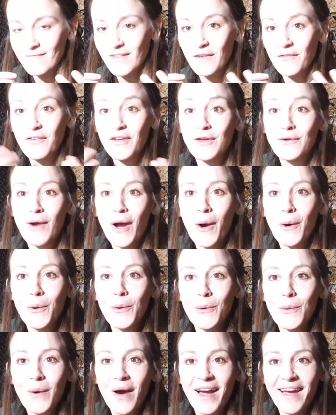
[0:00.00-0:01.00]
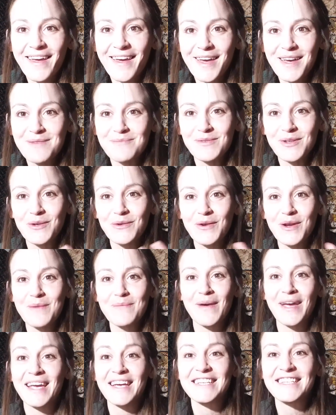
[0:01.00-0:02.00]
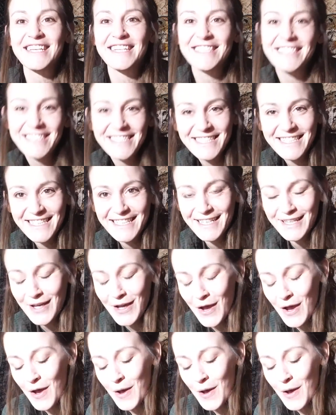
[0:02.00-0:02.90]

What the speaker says: figure out who I am, to create my identity,